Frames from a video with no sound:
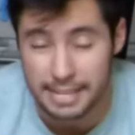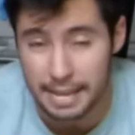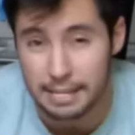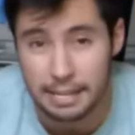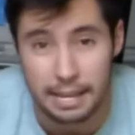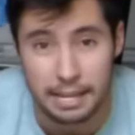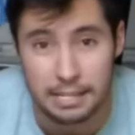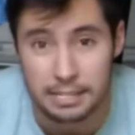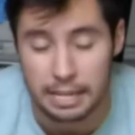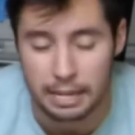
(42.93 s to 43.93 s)
10
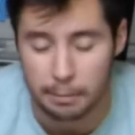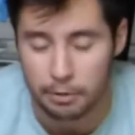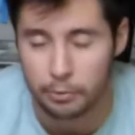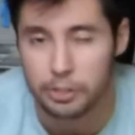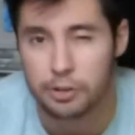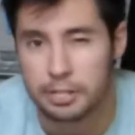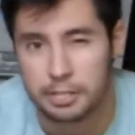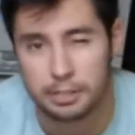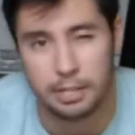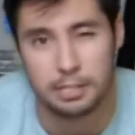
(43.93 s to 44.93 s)
days, and I'm going to really try to
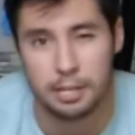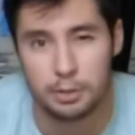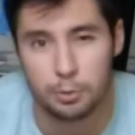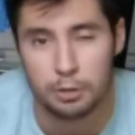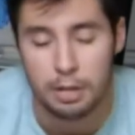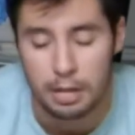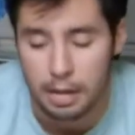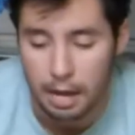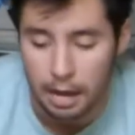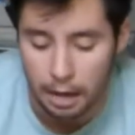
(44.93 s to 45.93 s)
stick to that schedule,
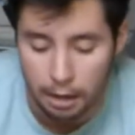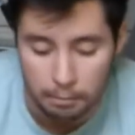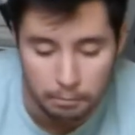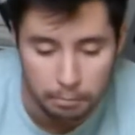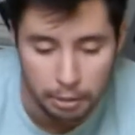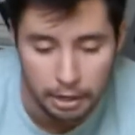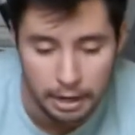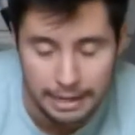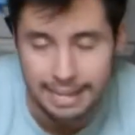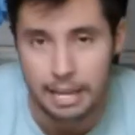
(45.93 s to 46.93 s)
but
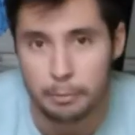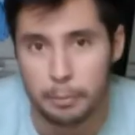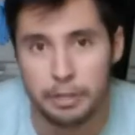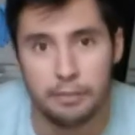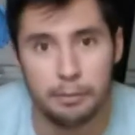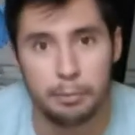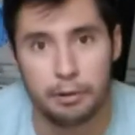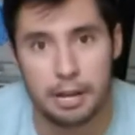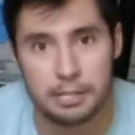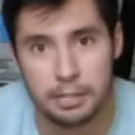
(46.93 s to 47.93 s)
I am a bit of a
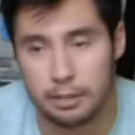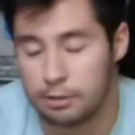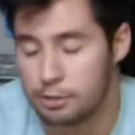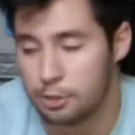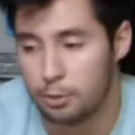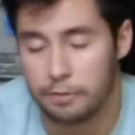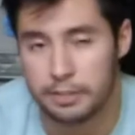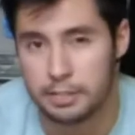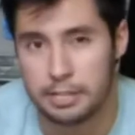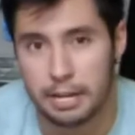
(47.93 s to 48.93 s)
procrastinator, so if
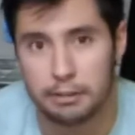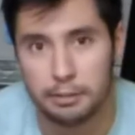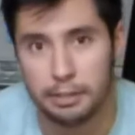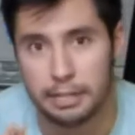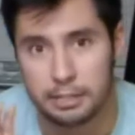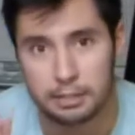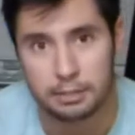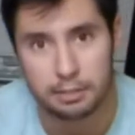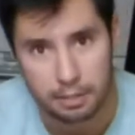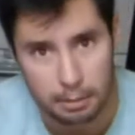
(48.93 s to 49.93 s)
it's a day or two late,
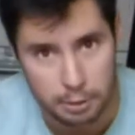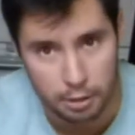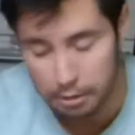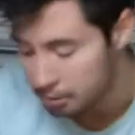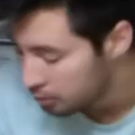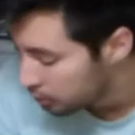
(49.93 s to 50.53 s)
I'm sorry.